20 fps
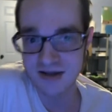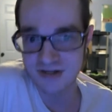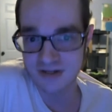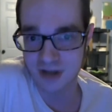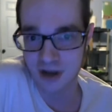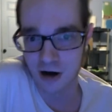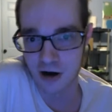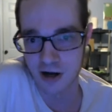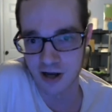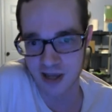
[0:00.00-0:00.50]

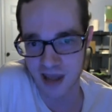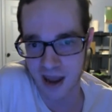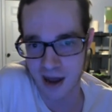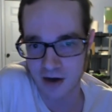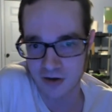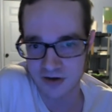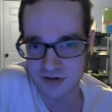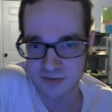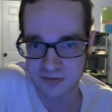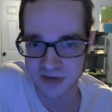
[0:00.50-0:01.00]
is
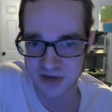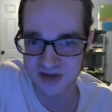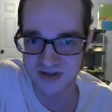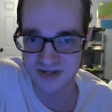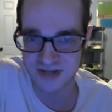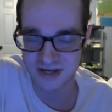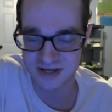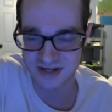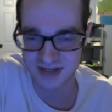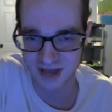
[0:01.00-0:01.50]
turning out to
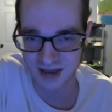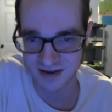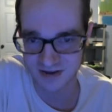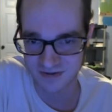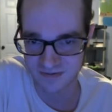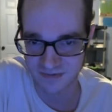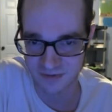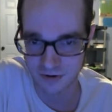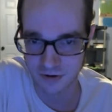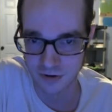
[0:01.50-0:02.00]
be
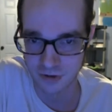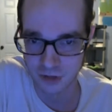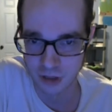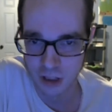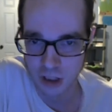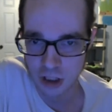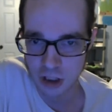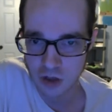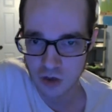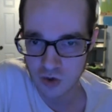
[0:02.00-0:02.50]

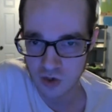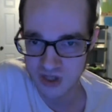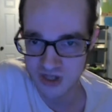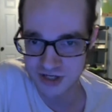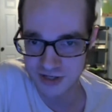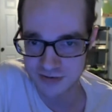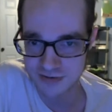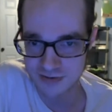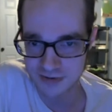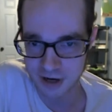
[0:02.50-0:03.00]
successful,
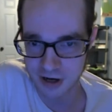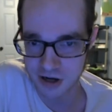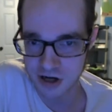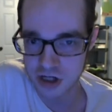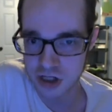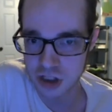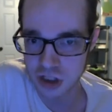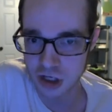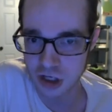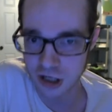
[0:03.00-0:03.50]
which is
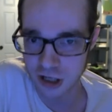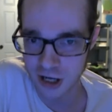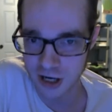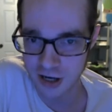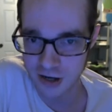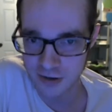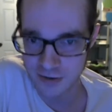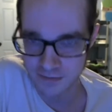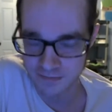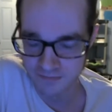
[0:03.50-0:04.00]
very
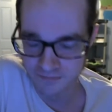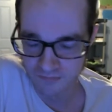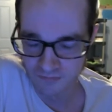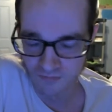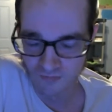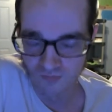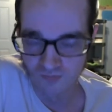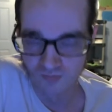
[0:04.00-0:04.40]
good.